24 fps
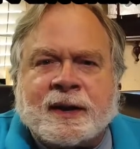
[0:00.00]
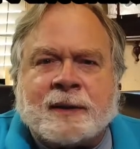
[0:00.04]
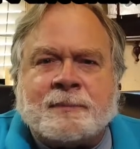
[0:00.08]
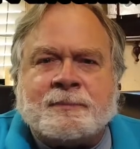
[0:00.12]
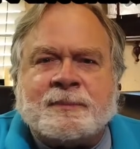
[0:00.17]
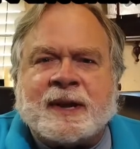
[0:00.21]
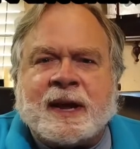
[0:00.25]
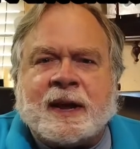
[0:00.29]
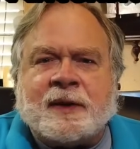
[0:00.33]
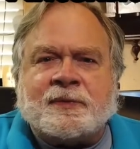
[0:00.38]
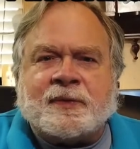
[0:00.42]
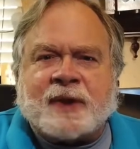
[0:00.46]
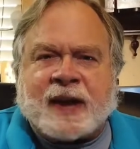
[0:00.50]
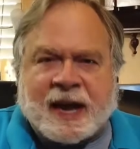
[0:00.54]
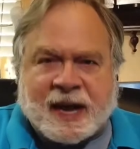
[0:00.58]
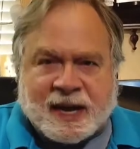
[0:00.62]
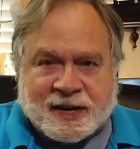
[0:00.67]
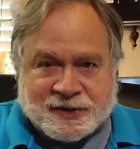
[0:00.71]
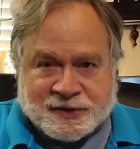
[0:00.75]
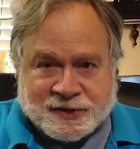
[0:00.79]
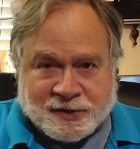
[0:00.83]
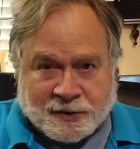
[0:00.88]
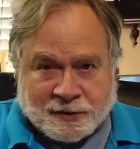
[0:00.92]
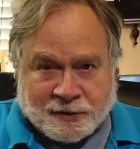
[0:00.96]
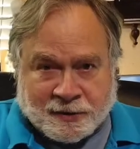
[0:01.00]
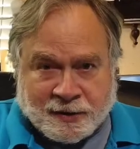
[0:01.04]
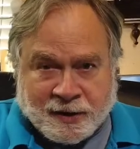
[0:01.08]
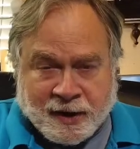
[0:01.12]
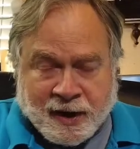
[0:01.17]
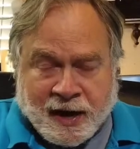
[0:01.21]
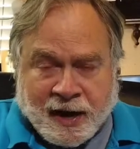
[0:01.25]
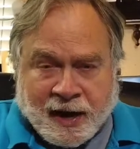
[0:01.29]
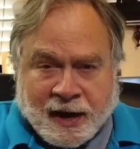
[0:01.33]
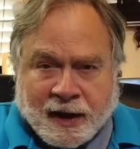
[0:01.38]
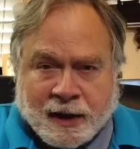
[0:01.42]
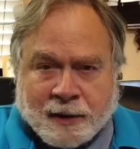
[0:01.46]
I'm Dave Casler,
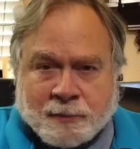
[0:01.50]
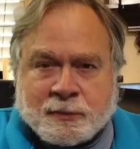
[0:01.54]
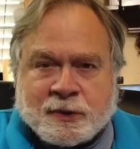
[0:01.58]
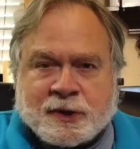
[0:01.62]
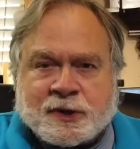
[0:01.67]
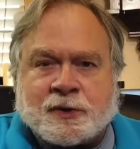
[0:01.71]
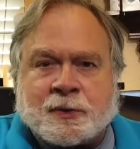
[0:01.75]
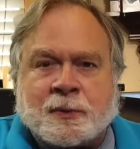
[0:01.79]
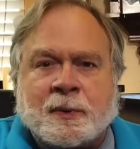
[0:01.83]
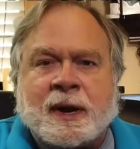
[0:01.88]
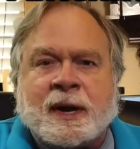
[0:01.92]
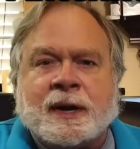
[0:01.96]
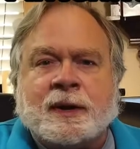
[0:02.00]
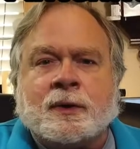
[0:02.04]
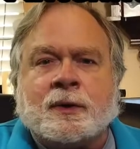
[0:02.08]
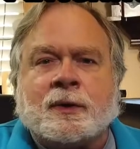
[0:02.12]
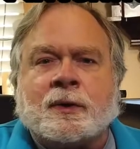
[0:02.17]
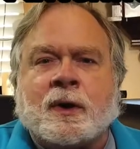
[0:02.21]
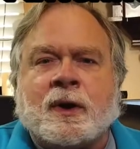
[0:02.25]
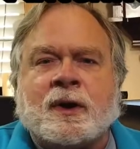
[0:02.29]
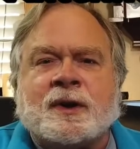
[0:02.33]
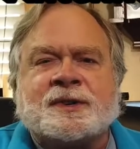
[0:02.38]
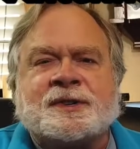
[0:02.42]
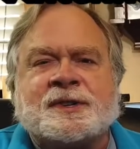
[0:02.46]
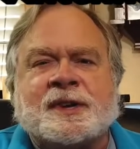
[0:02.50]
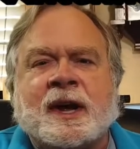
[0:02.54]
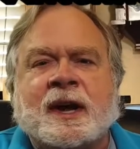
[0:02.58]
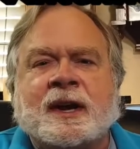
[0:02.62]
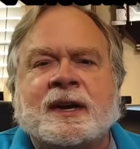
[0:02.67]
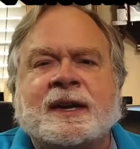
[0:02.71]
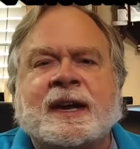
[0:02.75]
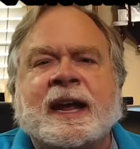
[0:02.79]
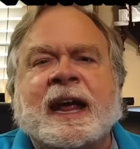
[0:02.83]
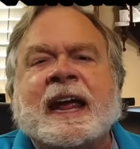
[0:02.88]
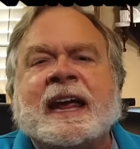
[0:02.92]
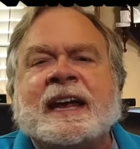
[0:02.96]
amateur radio call
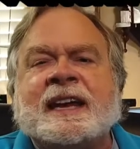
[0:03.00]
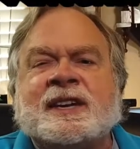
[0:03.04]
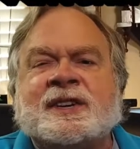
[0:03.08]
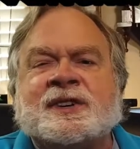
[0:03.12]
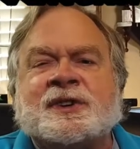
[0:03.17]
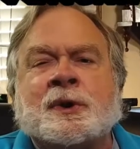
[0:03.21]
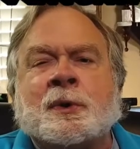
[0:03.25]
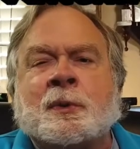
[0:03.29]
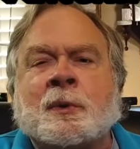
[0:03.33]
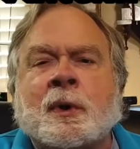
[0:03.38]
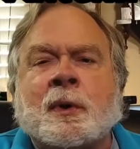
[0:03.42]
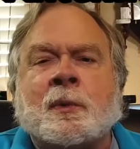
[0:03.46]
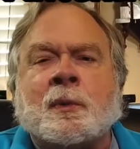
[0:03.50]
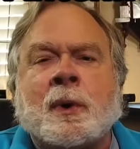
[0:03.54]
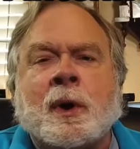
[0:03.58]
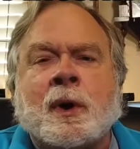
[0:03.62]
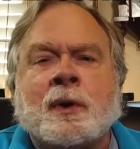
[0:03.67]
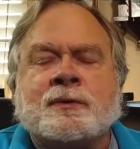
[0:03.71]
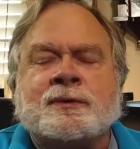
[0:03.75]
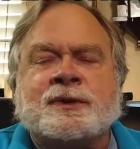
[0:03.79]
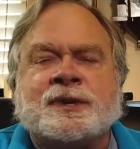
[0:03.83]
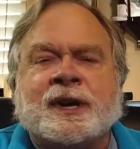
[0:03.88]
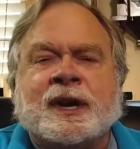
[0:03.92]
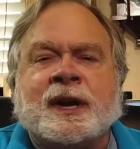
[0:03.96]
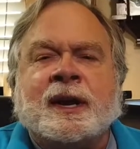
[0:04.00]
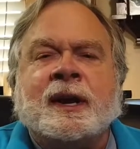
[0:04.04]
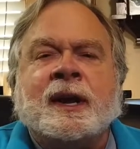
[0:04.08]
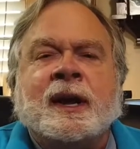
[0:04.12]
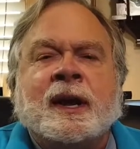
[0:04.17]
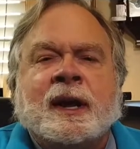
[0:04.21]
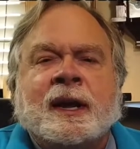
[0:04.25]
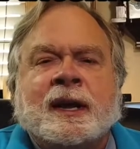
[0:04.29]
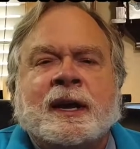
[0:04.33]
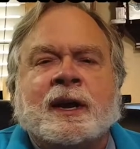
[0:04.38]
sign KE0OG,